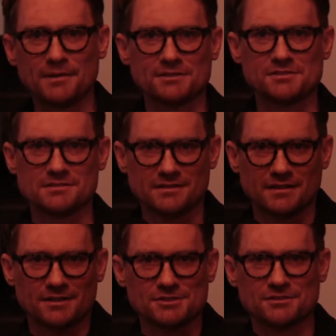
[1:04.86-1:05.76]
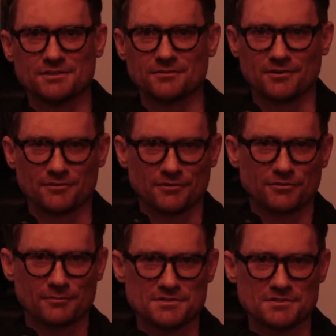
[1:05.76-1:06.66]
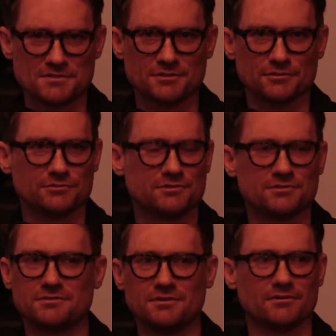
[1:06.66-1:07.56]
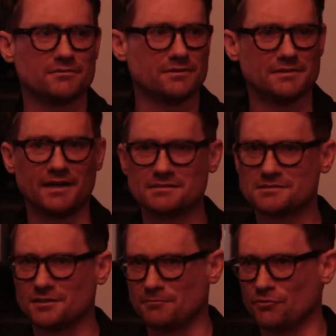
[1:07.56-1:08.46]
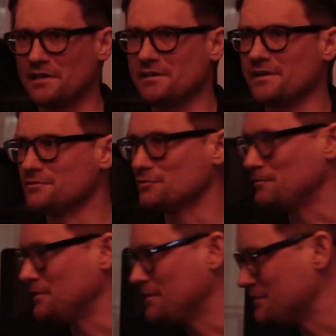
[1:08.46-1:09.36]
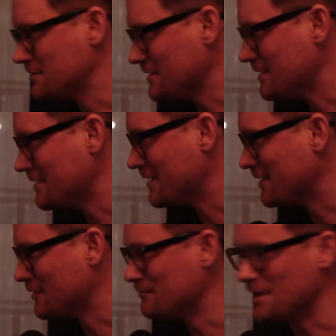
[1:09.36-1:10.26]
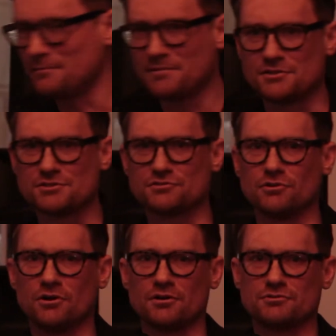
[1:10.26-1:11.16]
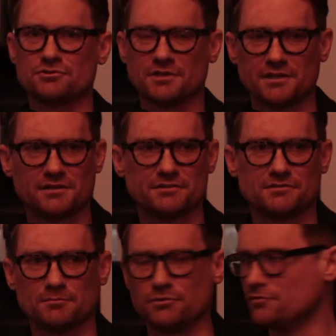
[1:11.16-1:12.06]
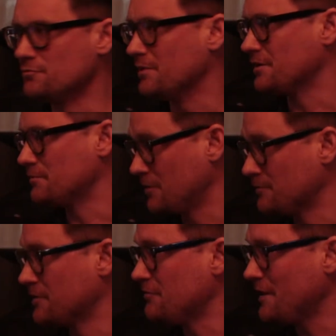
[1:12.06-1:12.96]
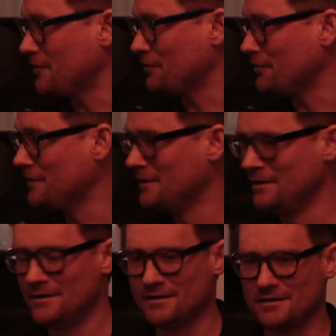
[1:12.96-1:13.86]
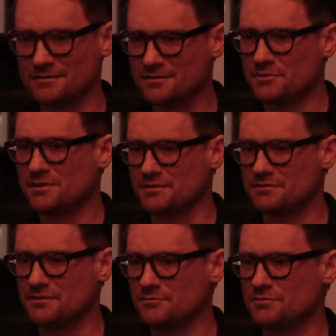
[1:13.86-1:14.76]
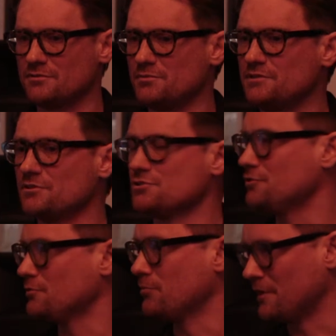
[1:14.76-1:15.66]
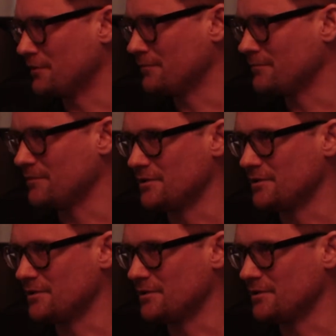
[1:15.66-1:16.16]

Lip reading: Pages and Ashna, one of our pharmacists here, is just nights up writing SOPs that are many pages long to try to get this approved by the Department of Health. Something that seems to be such a no-brainer.